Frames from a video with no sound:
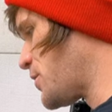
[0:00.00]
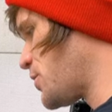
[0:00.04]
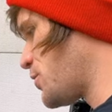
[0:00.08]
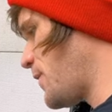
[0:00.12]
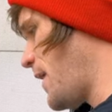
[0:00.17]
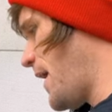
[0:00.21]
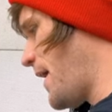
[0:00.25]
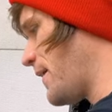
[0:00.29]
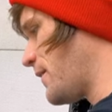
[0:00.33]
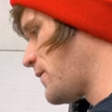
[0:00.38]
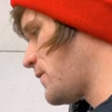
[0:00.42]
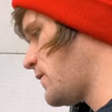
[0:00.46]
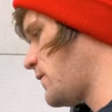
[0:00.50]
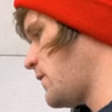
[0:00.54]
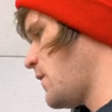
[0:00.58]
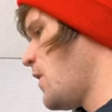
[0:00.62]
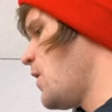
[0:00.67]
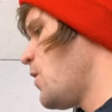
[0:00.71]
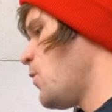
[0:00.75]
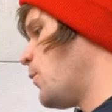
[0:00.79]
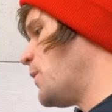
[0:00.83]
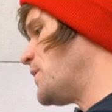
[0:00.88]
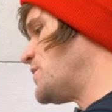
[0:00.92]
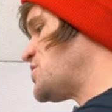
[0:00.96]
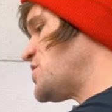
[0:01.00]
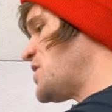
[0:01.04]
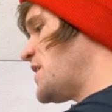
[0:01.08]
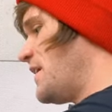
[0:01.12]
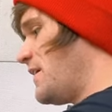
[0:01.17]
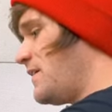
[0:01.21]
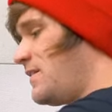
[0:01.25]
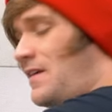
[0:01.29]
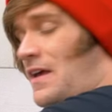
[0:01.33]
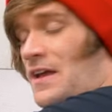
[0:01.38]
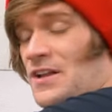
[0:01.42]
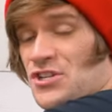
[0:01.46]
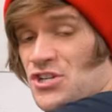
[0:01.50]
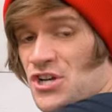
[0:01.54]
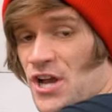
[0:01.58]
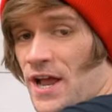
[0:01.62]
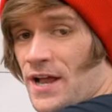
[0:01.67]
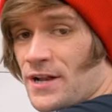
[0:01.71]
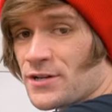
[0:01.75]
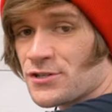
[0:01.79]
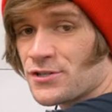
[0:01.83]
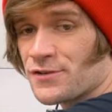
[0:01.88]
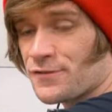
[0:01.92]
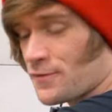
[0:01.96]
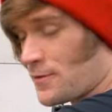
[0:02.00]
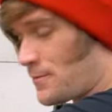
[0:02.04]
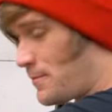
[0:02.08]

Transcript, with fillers: cranks, which is a change for